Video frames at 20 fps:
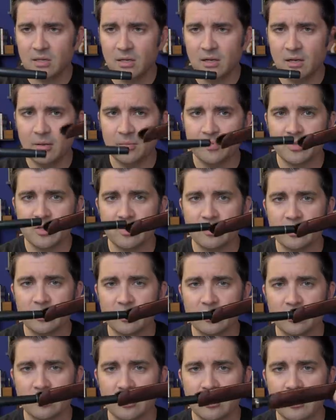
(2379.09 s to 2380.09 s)
Um, so
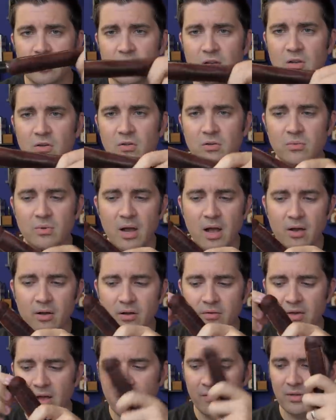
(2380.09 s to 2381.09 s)
certainly you can go the route
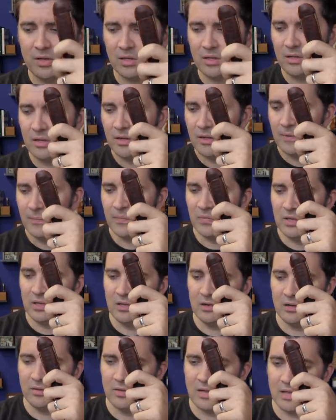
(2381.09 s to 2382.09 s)
of having,
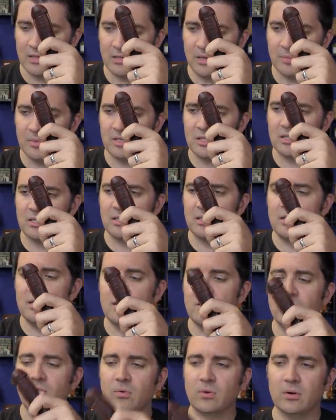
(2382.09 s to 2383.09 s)
you know, that type of
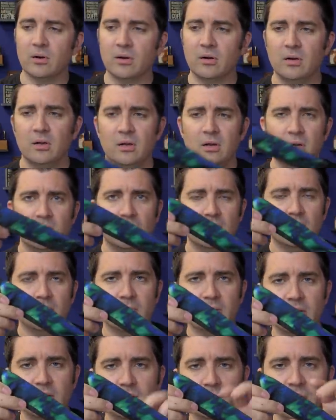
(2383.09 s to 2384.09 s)
sleeve, or um,
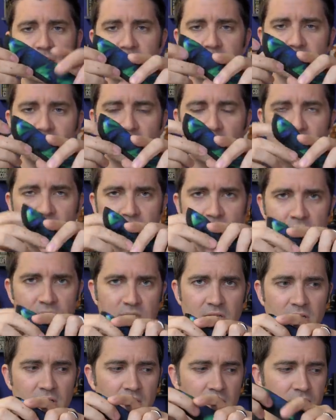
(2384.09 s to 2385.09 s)
like a rickshaw
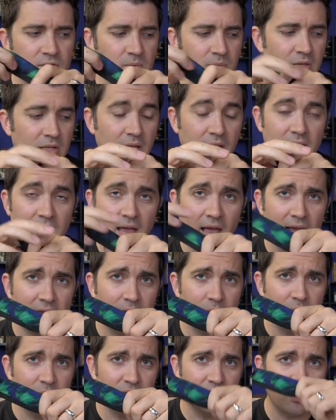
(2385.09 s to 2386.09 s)
sleeve, something like that
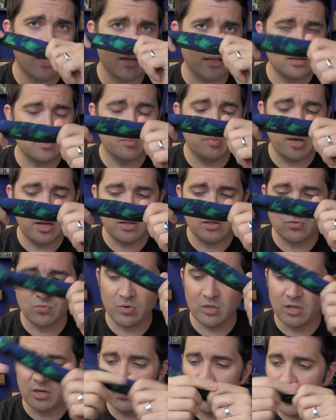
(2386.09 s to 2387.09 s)
can protect pens
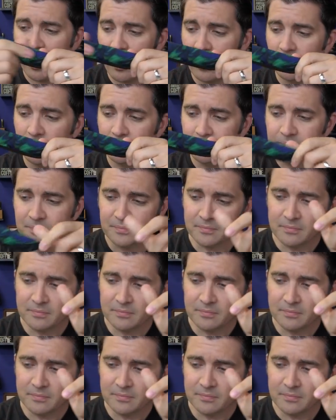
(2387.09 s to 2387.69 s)
really well.